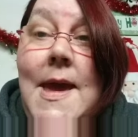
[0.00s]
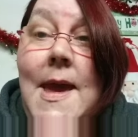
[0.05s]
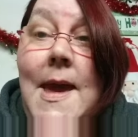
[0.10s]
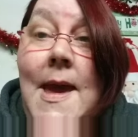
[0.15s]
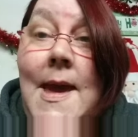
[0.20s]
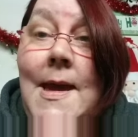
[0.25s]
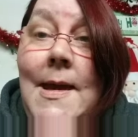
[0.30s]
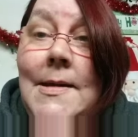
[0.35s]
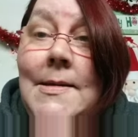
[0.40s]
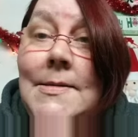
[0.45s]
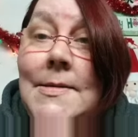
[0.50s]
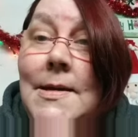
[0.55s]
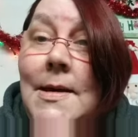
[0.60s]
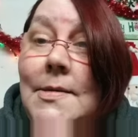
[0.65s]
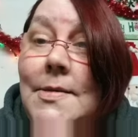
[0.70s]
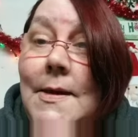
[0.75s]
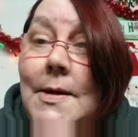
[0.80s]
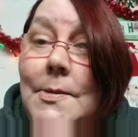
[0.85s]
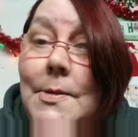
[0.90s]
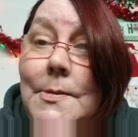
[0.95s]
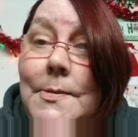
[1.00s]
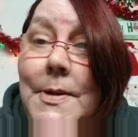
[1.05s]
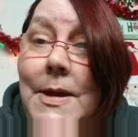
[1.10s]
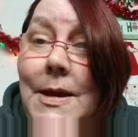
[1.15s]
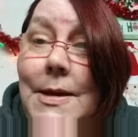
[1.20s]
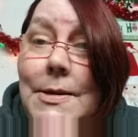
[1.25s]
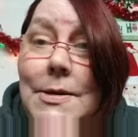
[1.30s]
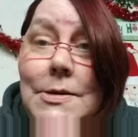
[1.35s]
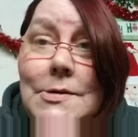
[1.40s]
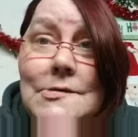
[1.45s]
and there would be
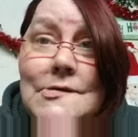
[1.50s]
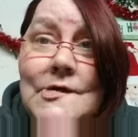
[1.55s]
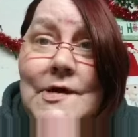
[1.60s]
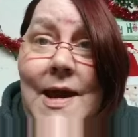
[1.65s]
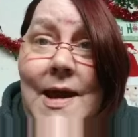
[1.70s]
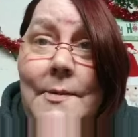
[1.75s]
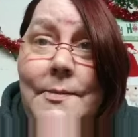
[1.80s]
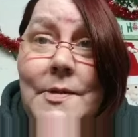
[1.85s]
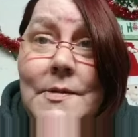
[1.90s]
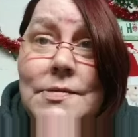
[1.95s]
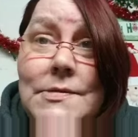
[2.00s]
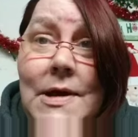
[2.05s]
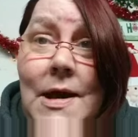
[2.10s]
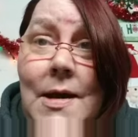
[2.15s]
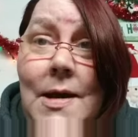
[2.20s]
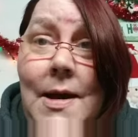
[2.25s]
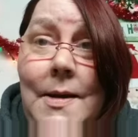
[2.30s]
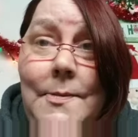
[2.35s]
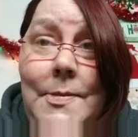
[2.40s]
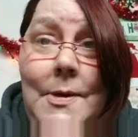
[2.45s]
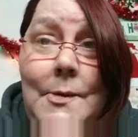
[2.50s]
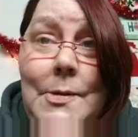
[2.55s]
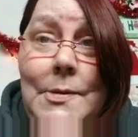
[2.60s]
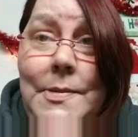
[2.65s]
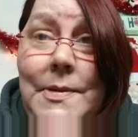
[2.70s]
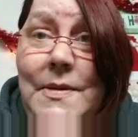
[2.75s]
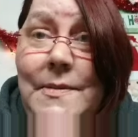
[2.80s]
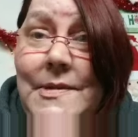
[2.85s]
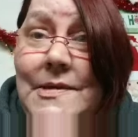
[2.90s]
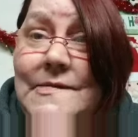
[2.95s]
a huge gap of time that would
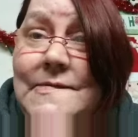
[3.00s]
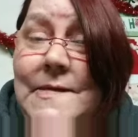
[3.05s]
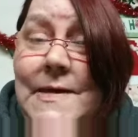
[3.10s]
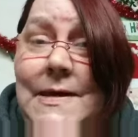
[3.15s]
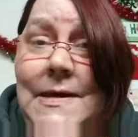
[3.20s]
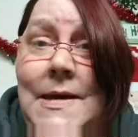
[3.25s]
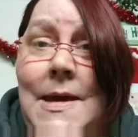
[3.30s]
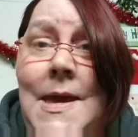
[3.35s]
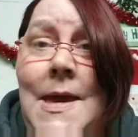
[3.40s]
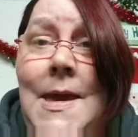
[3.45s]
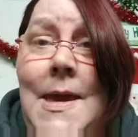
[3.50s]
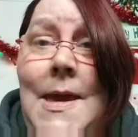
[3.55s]
be missing